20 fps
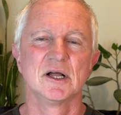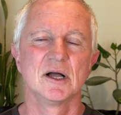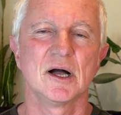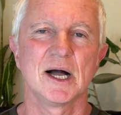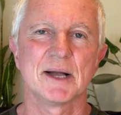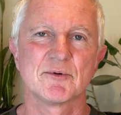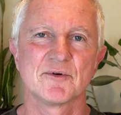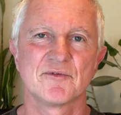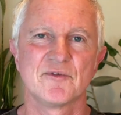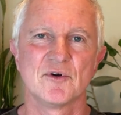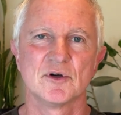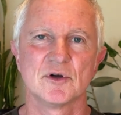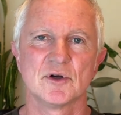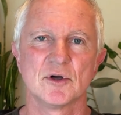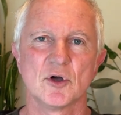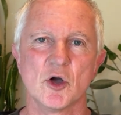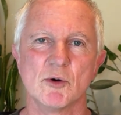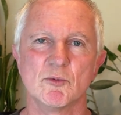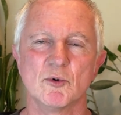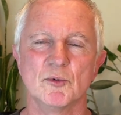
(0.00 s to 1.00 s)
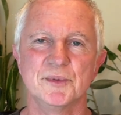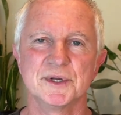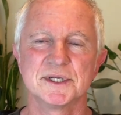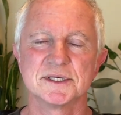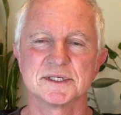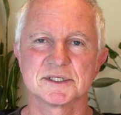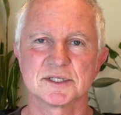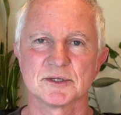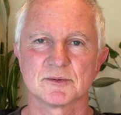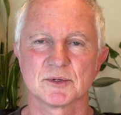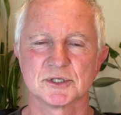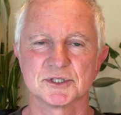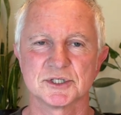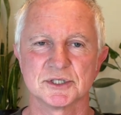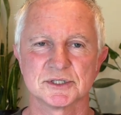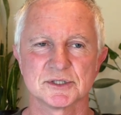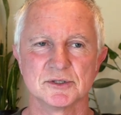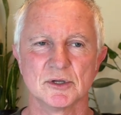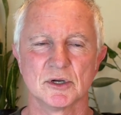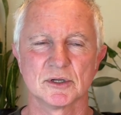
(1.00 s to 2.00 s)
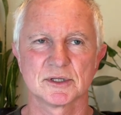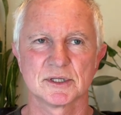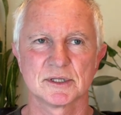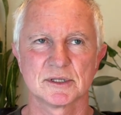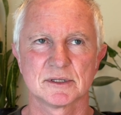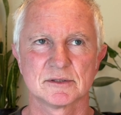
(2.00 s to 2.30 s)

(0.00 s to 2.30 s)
I prefer herbal bitters because it's not